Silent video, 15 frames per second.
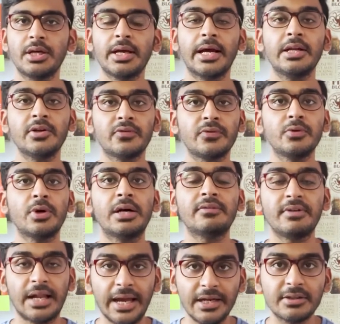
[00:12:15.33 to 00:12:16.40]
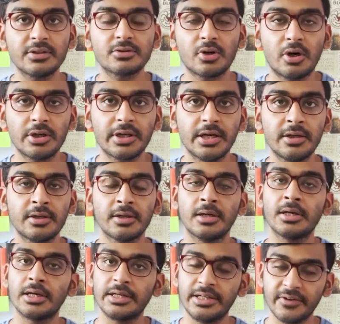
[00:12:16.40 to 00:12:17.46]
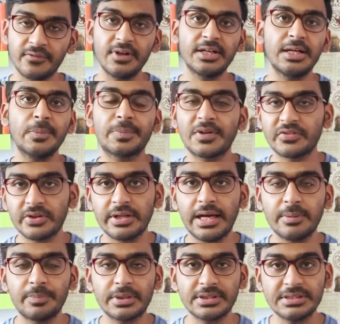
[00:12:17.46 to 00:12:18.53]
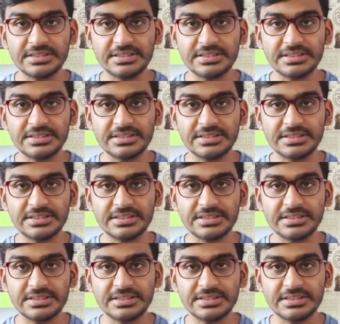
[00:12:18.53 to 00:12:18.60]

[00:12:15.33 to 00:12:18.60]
And if you have liked the content, definitely press the like button,